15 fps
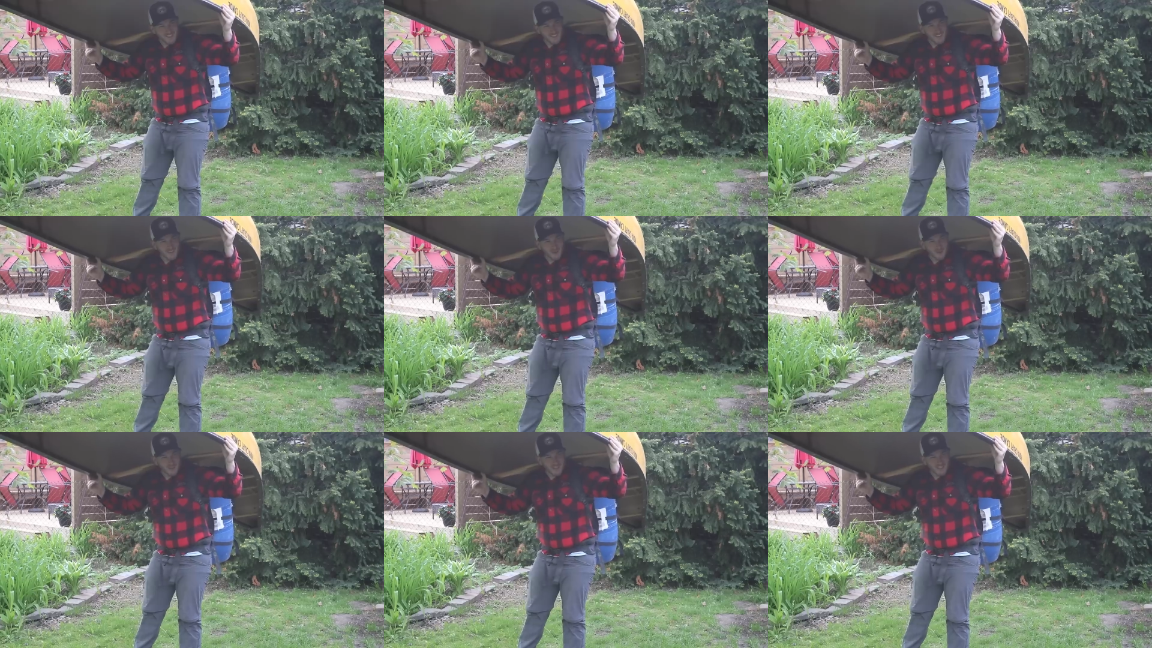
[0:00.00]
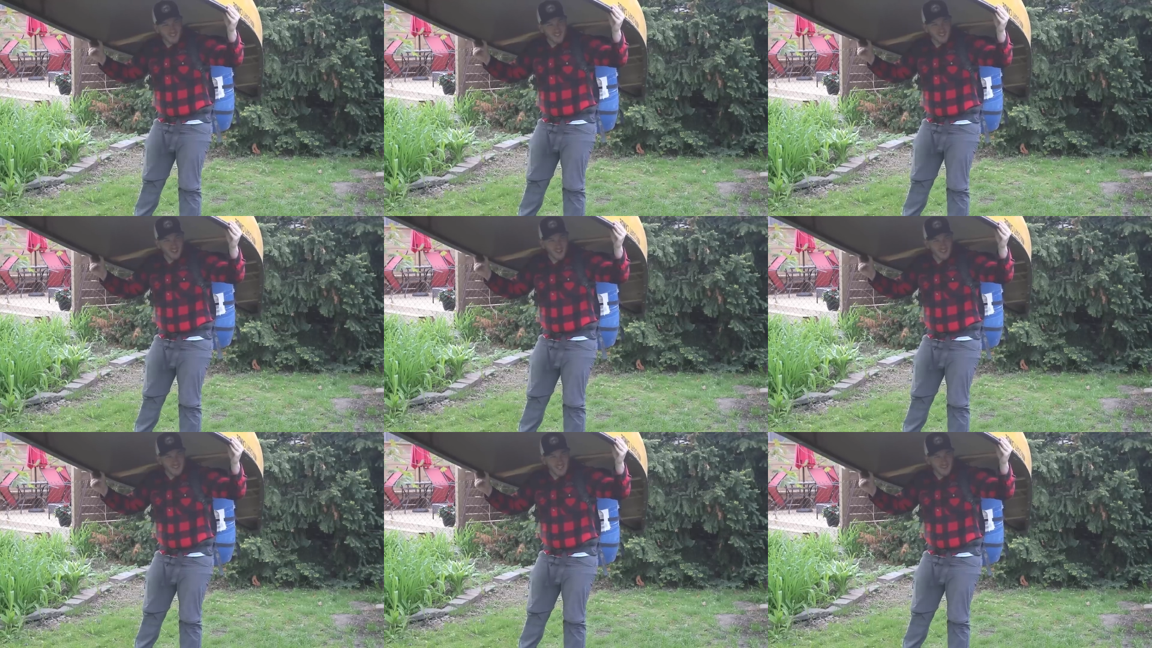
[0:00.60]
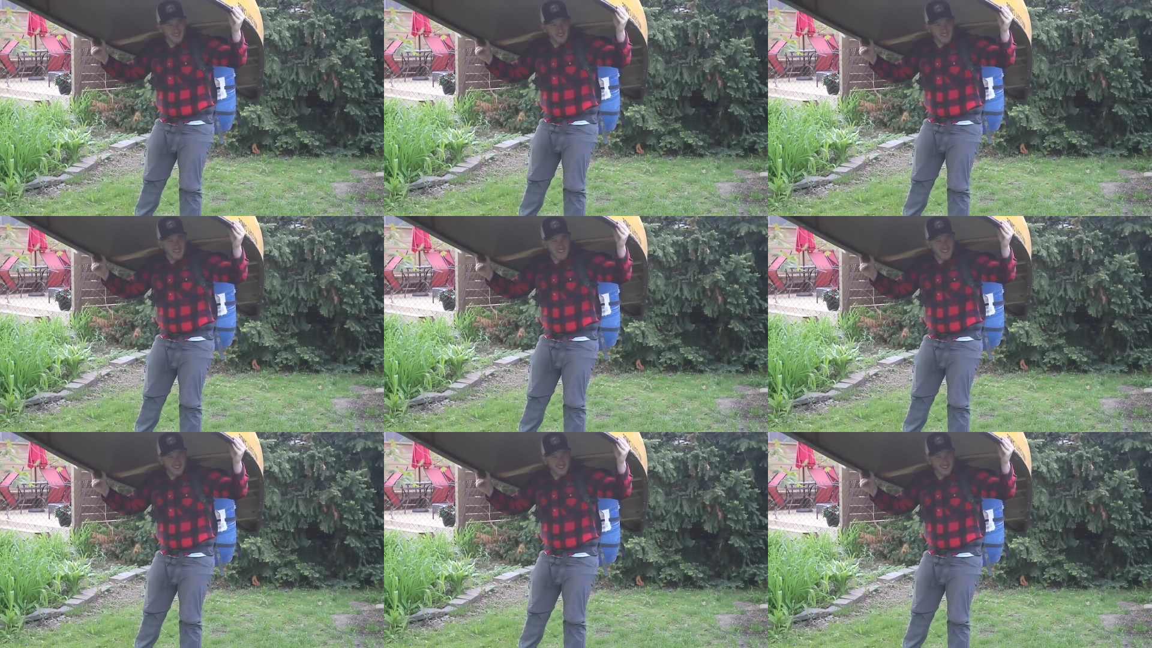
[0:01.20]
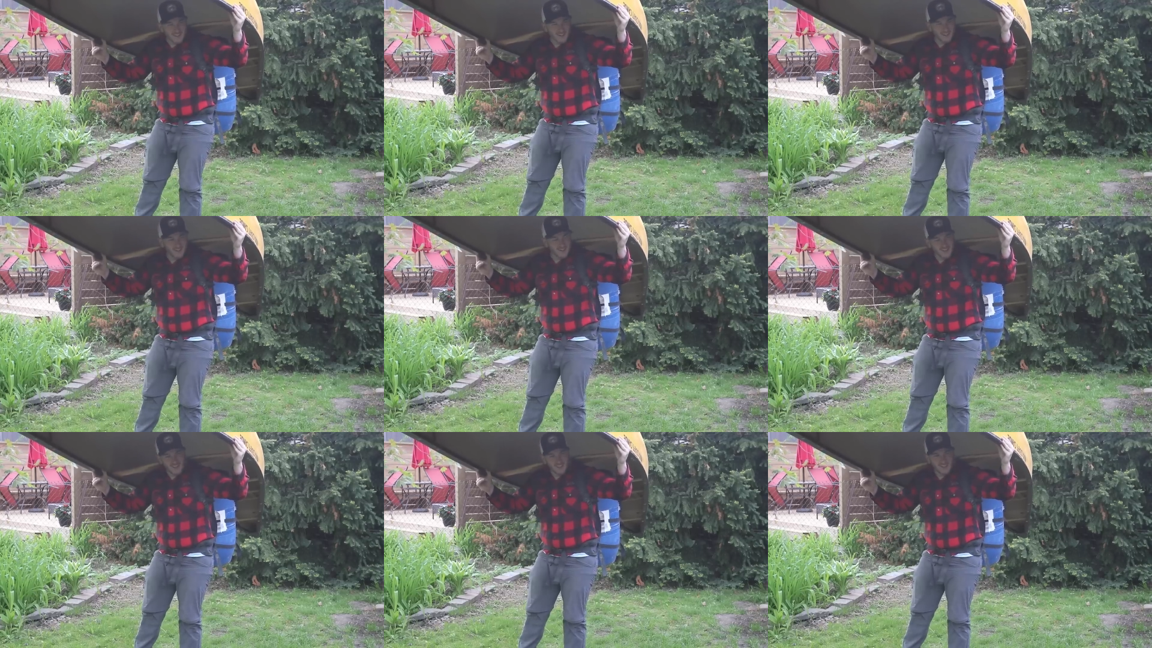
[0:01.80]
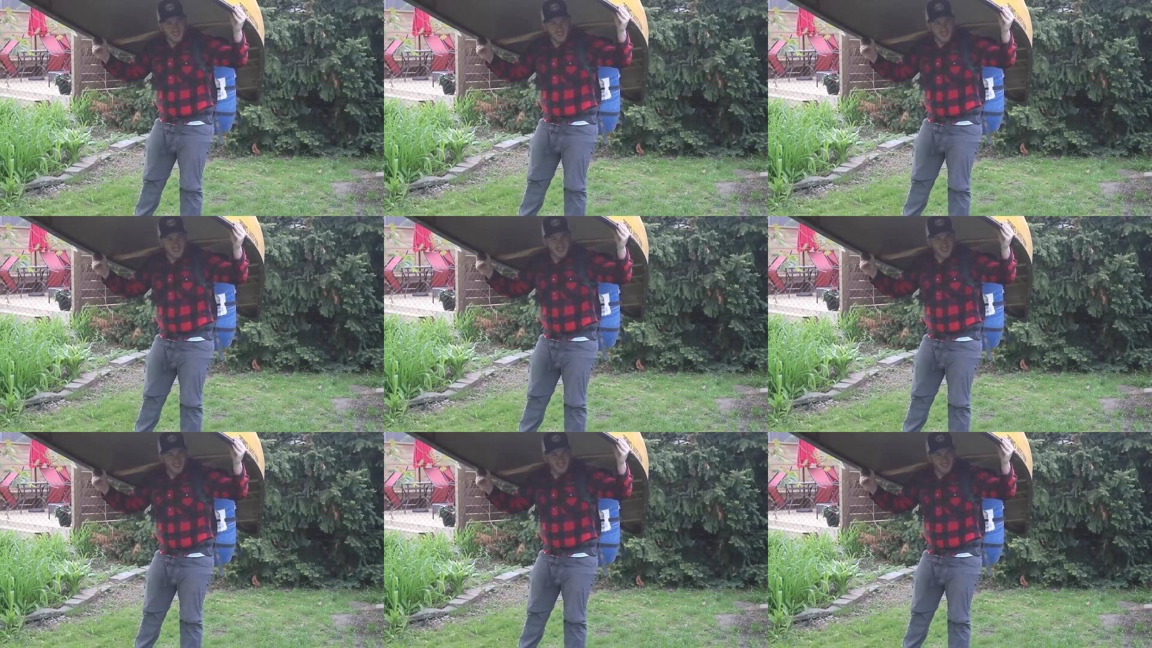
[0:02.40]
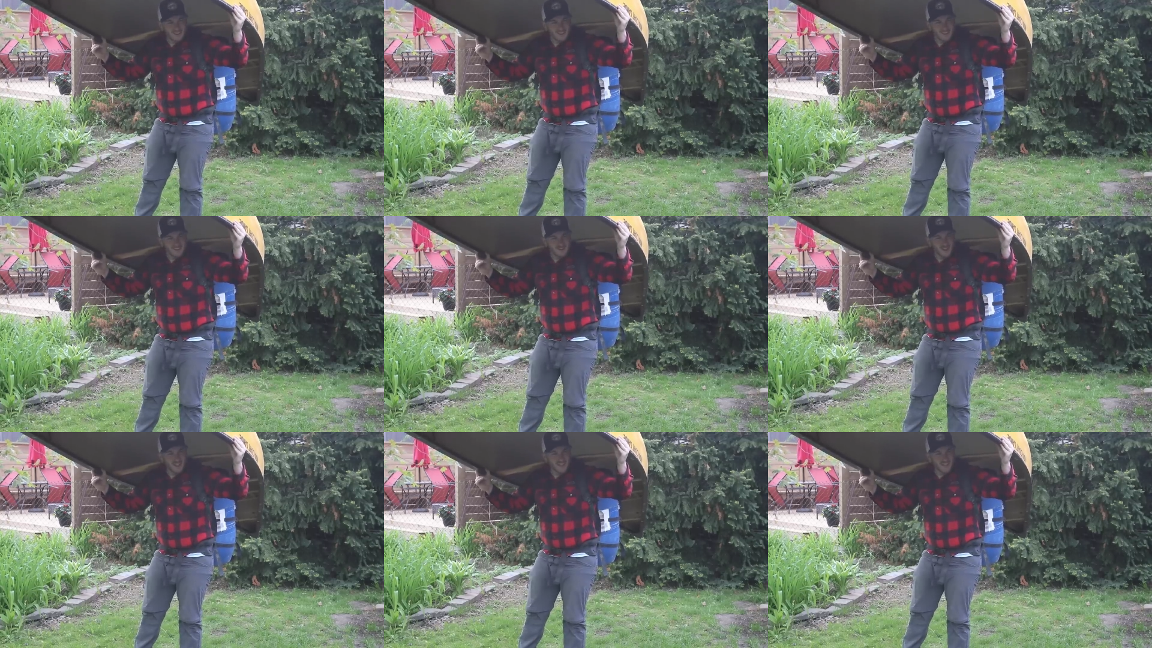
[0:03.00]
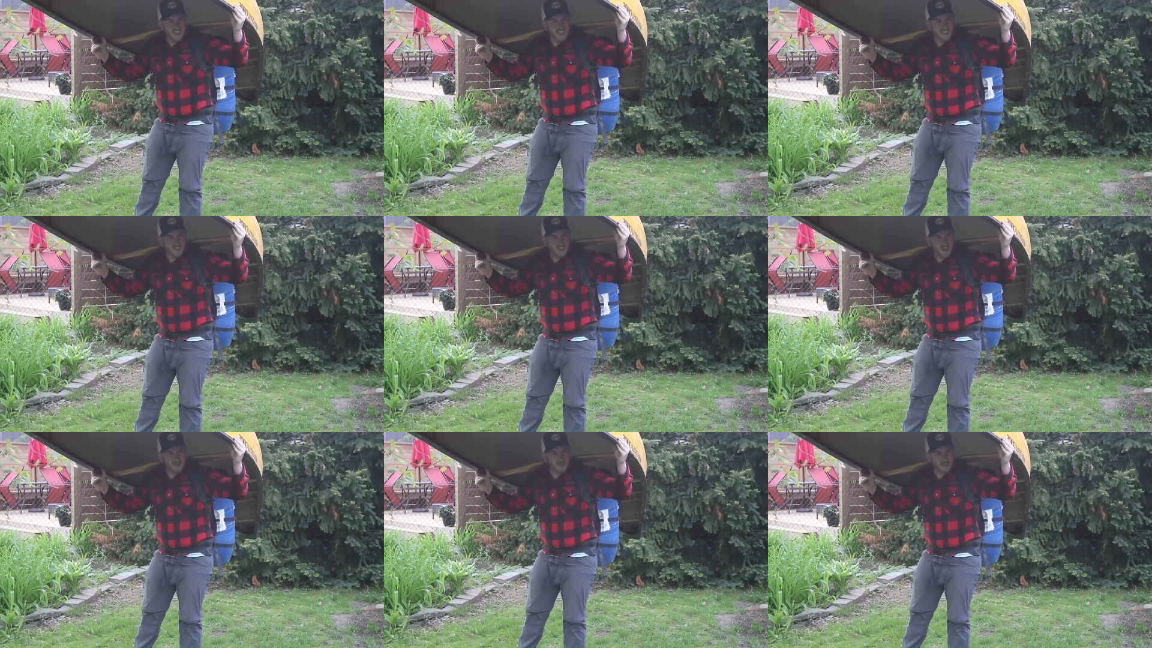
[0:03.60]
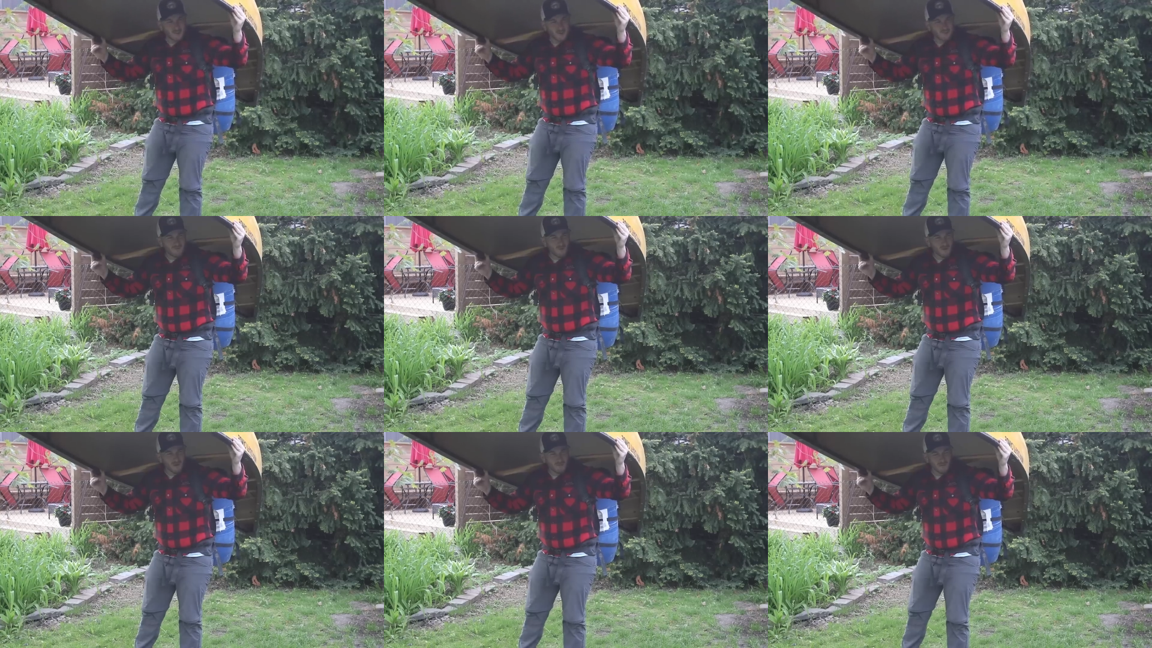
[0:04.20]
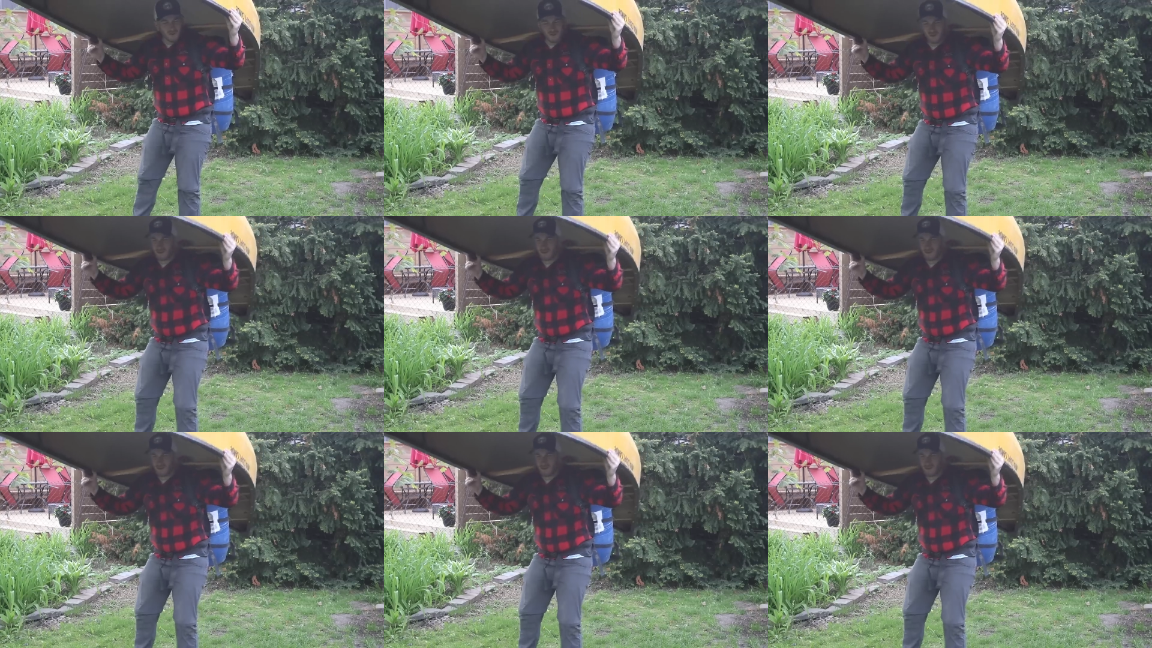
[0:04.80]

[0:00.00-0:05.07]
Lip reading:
Nobody's mouth can be seen.